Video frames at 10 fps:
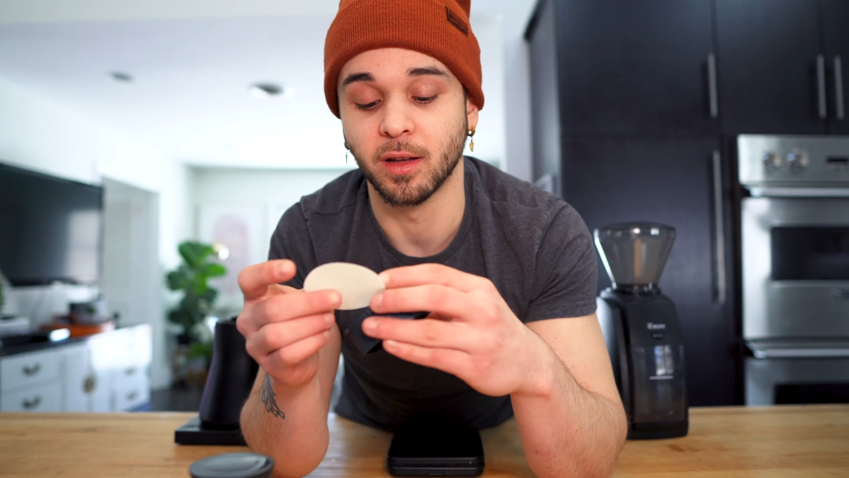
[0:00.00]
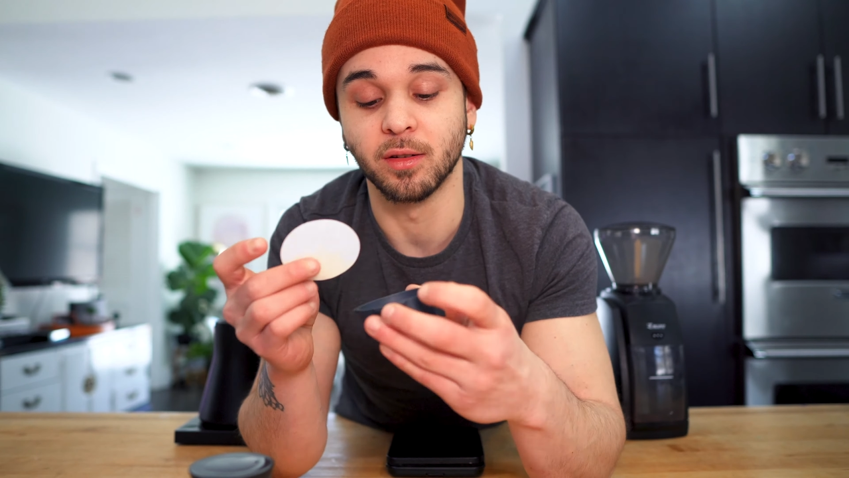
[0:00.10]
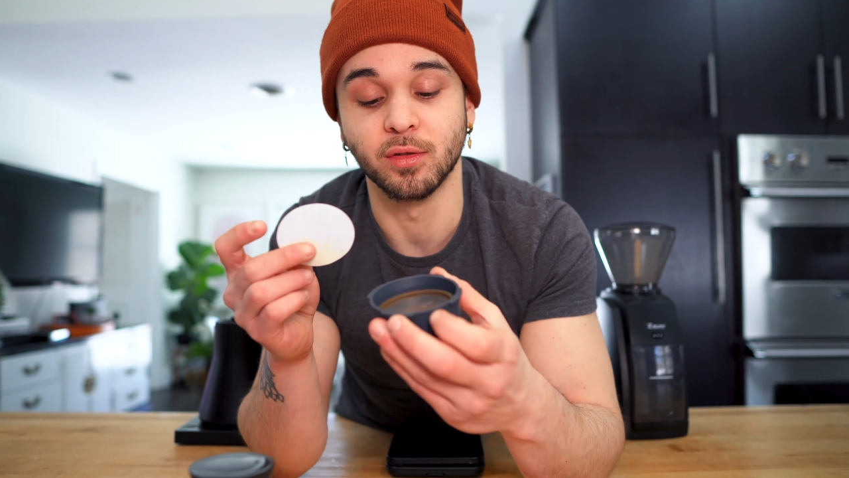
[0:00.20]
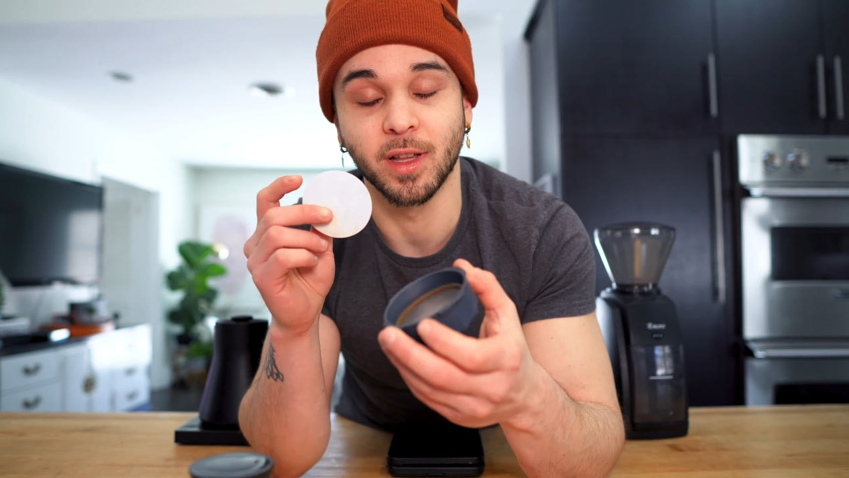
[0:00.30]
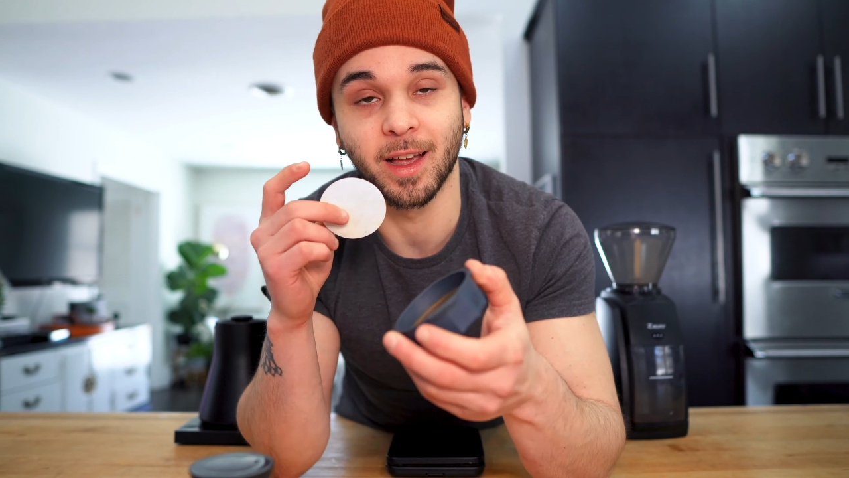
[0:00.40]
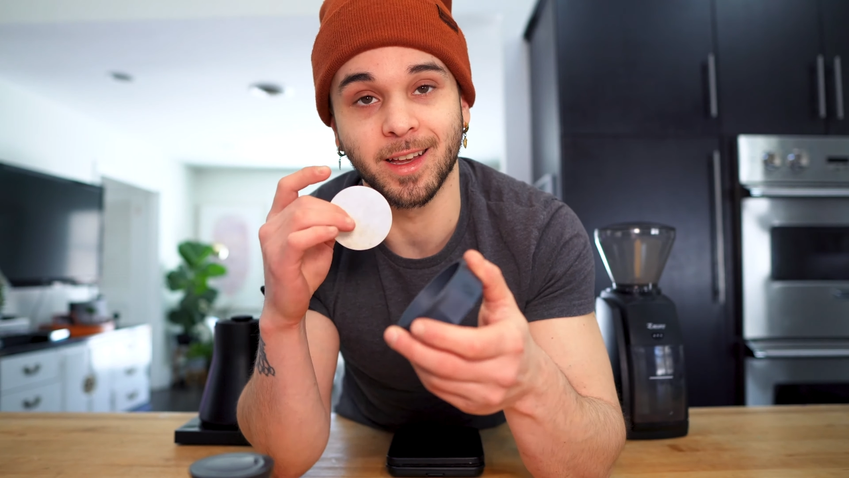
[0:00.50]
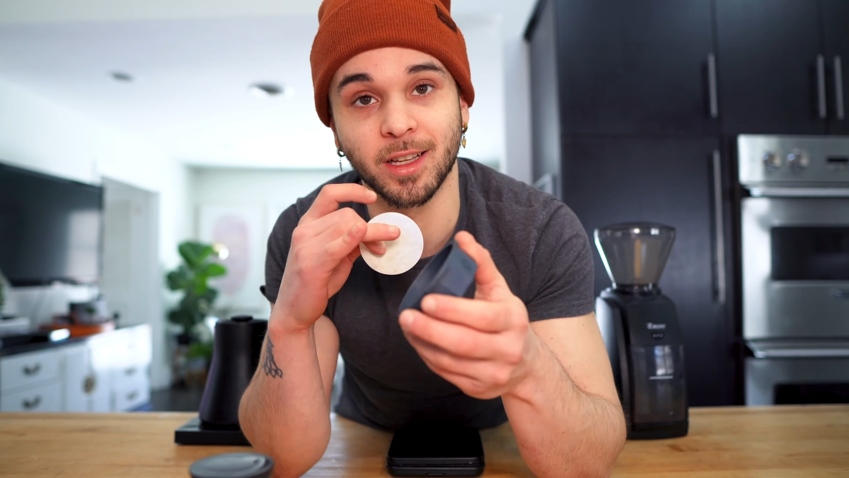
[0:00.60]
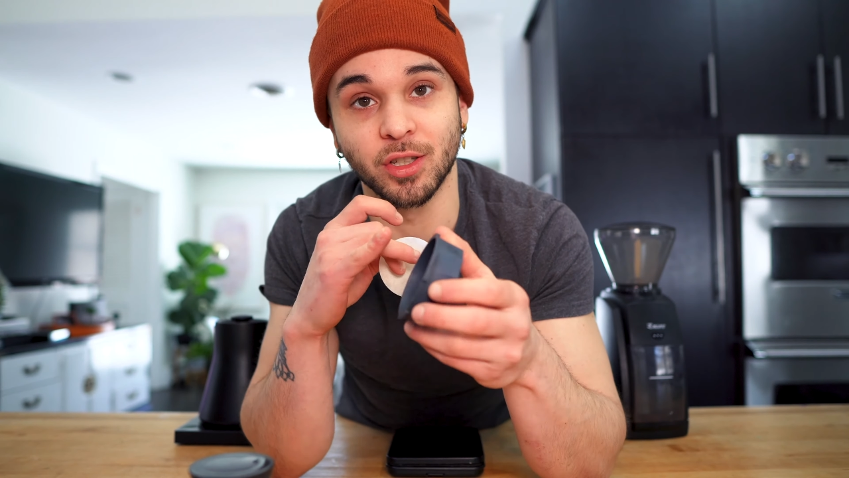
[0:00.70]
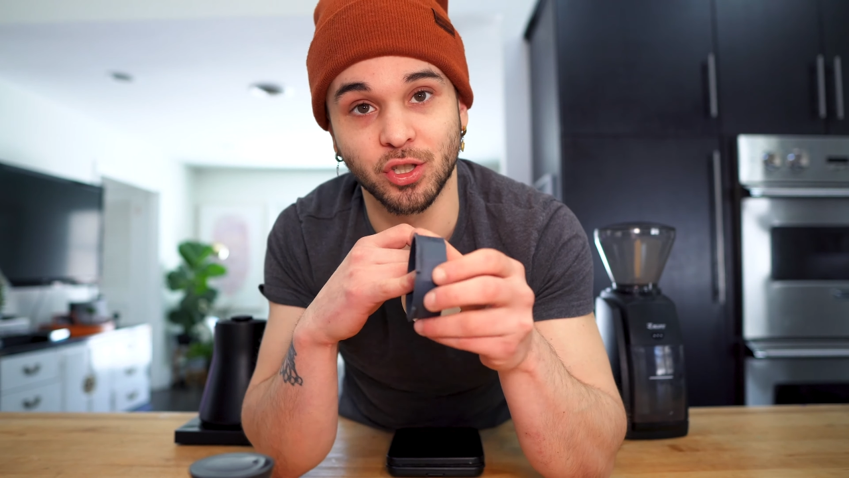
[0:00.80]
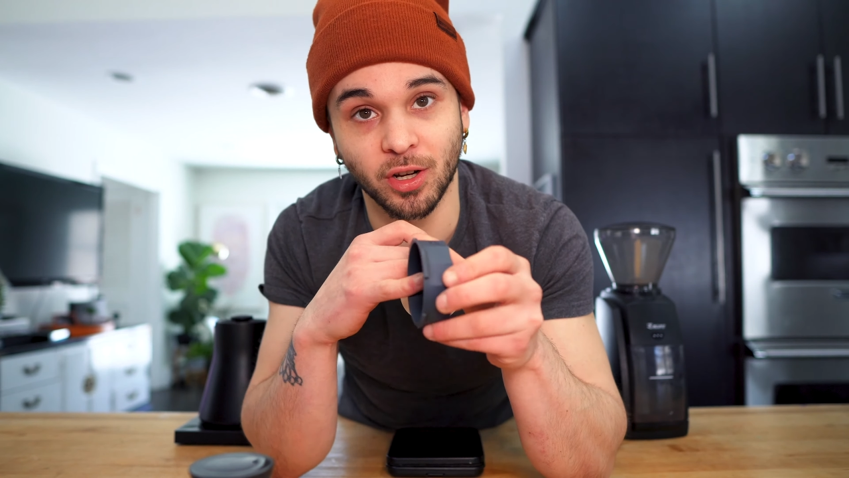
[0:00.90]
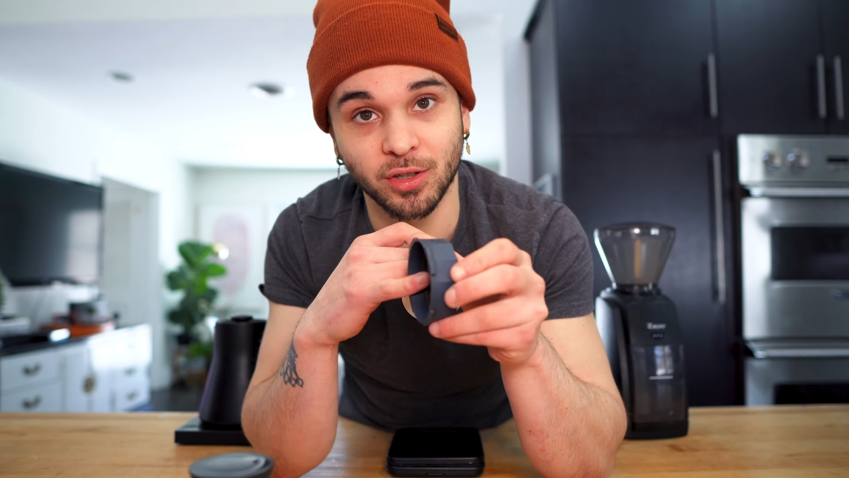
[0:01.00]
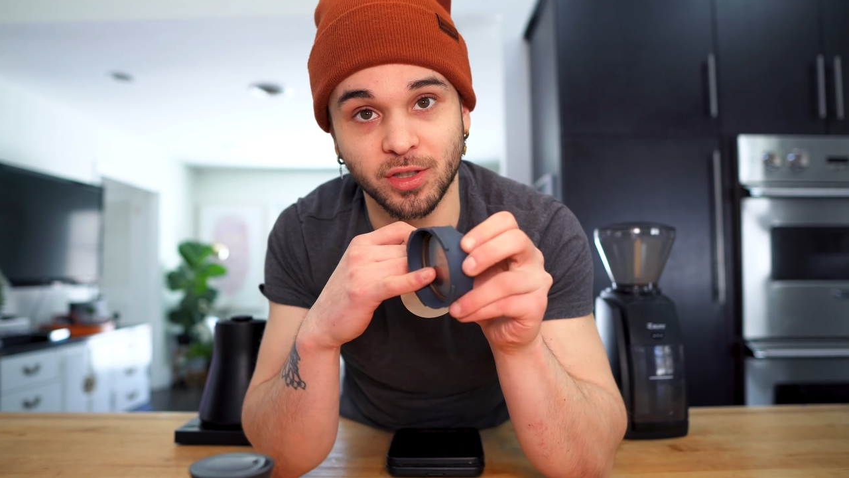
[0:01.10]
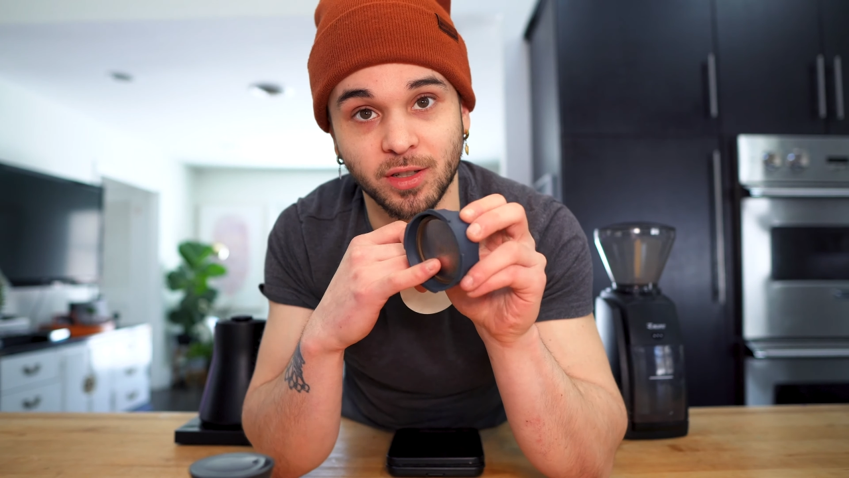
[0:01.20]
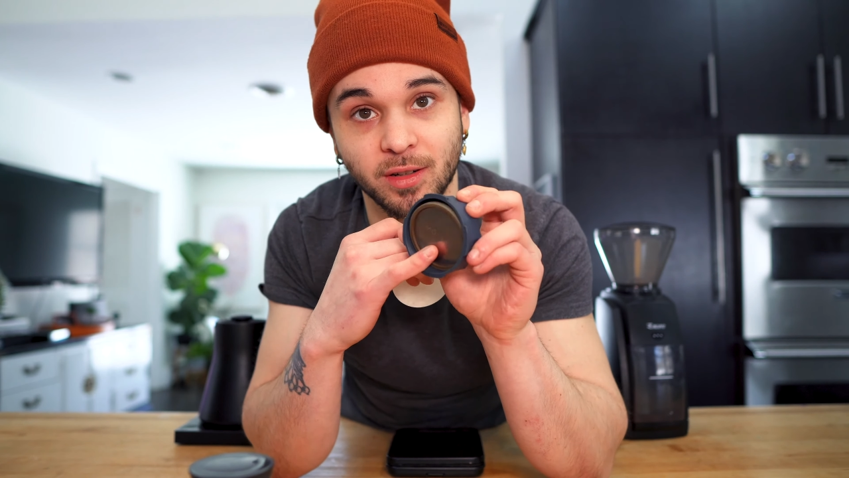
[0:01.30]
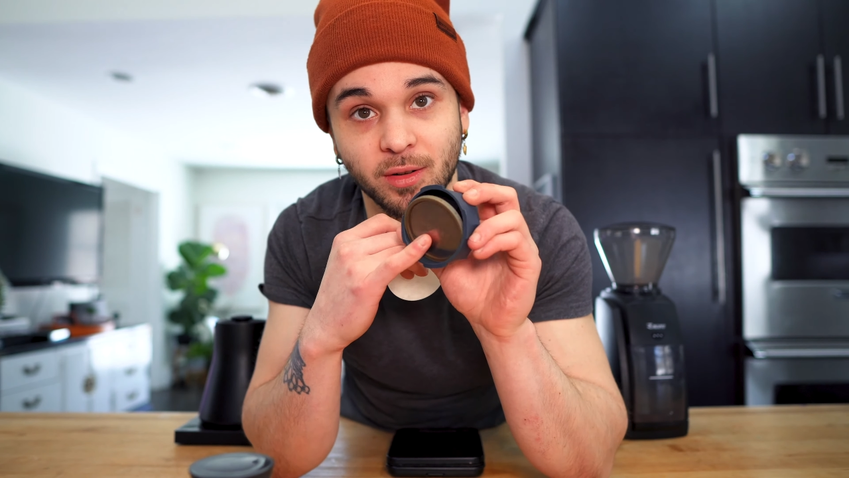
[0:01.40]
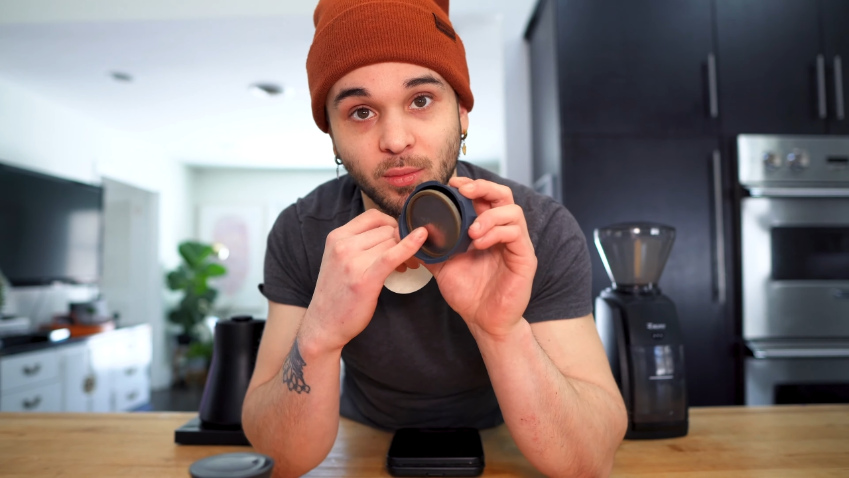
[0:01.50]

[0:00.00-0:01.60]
and use that in conjunction